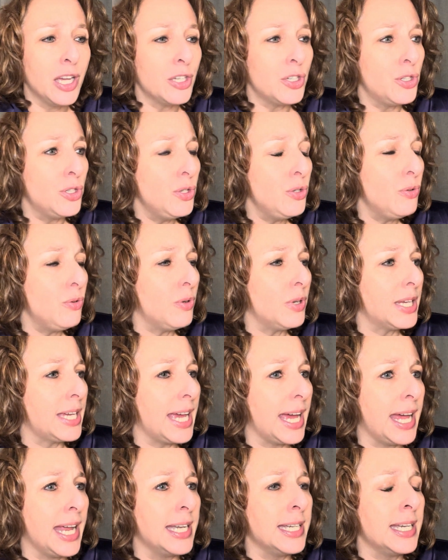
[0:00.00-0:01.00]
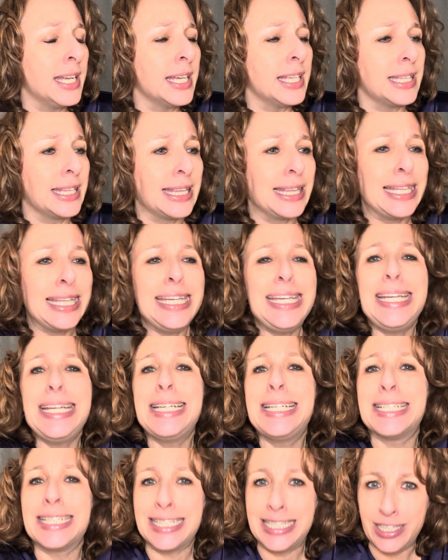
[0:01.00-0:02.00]
you can
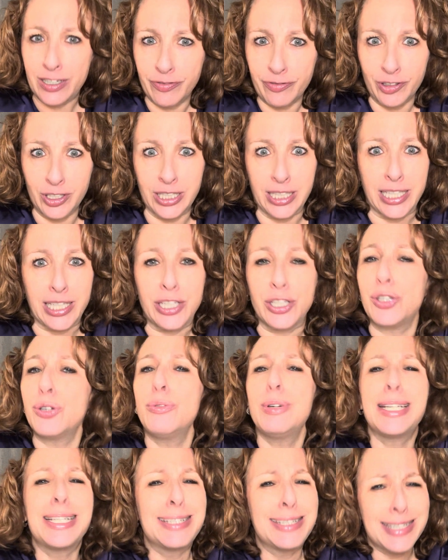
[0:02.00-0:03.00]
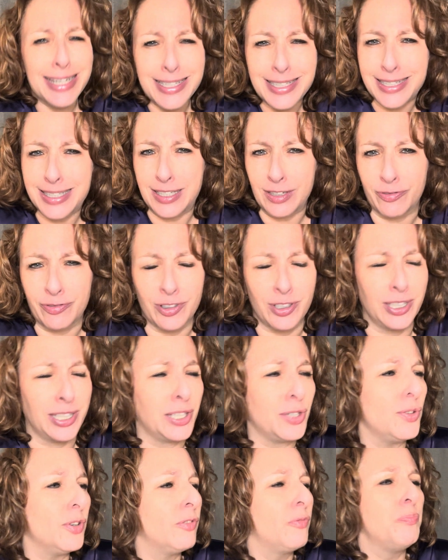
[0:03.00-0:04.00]
lead differently, you exist differently,
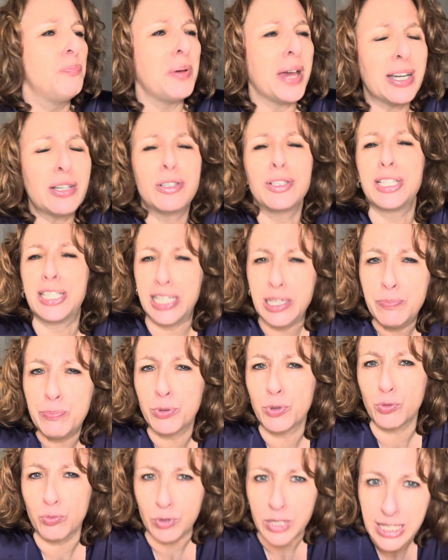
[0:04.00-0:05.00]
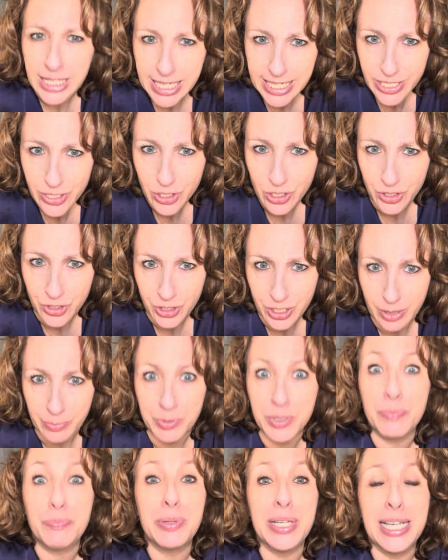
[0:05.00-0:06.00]
you have better, deeper
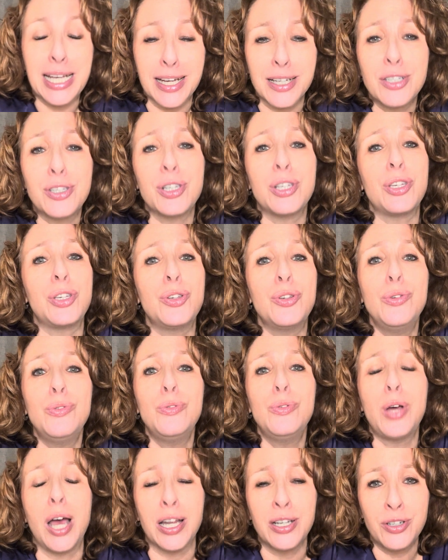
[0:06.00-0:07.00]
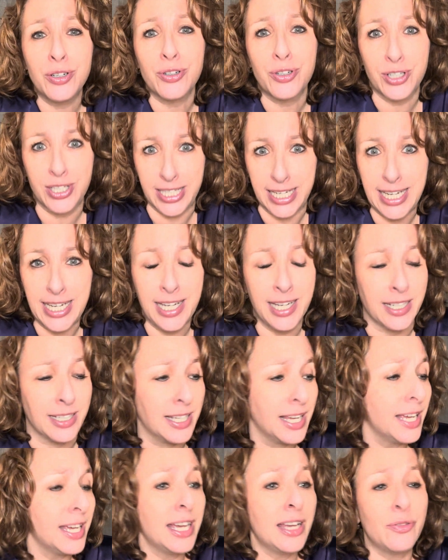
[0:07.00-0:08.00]
relationships because you understand
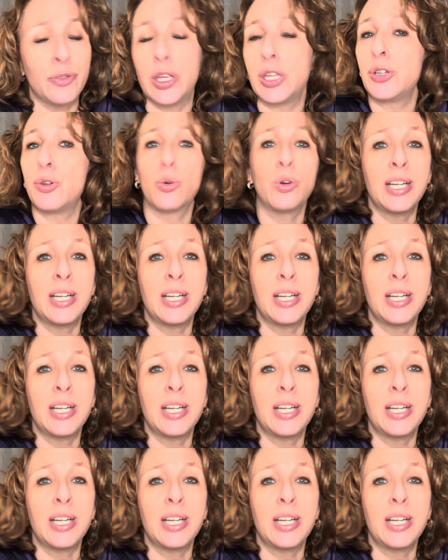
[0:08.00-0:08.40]
that you're